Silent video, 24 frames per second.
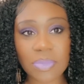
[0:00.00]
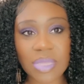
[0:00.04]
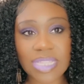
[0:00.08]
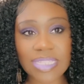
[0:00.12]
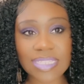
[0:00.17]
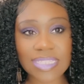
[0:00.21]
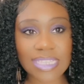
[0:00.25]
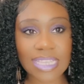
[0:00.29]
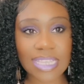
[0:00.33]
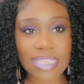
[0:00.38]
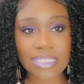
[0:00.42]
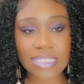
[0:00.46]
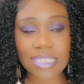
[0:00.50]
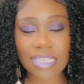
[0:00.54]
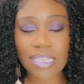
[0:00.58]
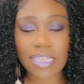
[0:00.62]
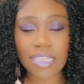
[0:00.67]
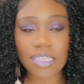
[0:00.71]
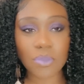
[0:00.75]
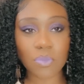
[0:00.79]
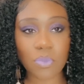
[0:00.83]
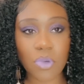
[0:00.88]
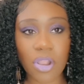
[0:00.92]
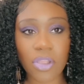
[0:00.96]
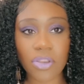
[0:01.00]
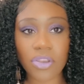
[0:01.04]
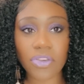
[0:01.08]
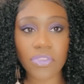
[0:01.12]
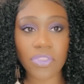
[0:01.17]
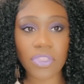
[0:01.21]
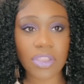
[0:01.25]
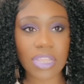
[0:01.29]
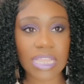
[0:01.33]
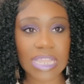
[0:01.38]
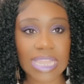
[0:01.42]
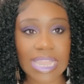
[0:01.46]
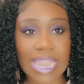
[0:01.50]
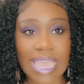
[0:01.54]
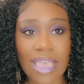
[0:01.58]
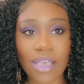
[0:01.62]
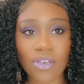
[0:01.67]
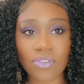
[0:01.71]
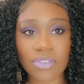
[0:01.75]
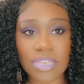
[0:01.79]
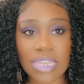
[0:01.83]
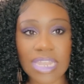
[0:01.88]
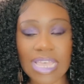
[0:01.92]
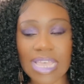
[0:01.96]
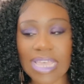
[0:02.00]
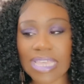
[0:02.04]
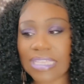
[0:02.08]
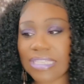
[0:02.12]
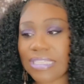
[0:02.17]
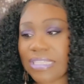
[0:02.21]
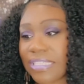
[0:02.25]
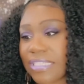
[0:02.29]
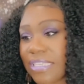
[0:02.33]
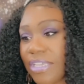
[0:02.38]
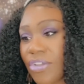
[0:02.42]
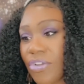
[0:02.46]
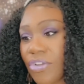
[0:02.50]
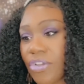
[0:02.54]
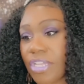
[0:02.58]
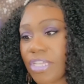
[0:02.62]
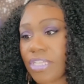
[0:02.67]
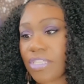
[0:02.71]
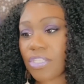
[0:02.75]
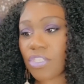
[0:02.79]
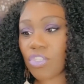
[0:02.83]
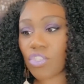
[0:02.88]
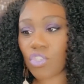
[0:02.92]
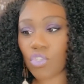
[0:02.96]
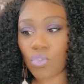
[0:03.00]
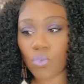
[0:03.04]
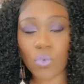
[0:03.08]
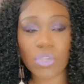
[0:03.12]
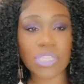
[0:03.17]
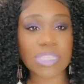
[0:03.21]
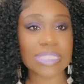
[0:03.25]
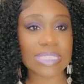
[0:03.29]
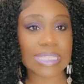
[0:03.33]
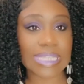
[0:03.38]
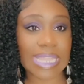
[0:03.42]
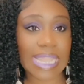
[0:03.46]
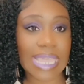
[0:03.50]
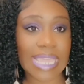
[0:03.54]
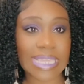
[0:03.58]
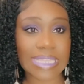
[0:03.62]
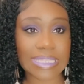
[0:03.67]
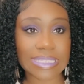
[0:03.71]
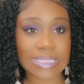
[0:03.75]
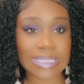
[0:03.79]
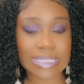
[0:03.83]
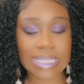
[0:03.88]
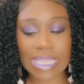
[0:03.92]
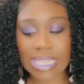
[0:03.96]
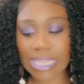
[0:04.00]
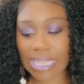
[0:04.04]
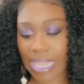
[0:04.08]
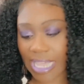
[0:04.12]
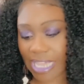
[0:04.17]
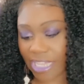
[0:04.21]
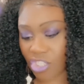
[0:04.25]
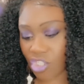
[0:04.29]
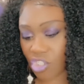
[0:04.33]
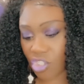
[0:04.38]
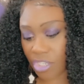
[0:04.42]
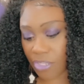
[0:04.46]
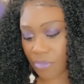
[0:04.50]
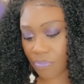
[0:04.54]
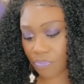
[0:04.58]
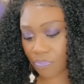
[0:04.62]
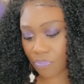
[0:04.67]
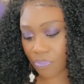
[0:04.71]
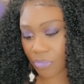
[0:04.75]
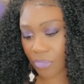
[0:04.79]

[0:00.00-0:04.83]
and Tessa is part of their Cloud 9 series Swiss Lace collection.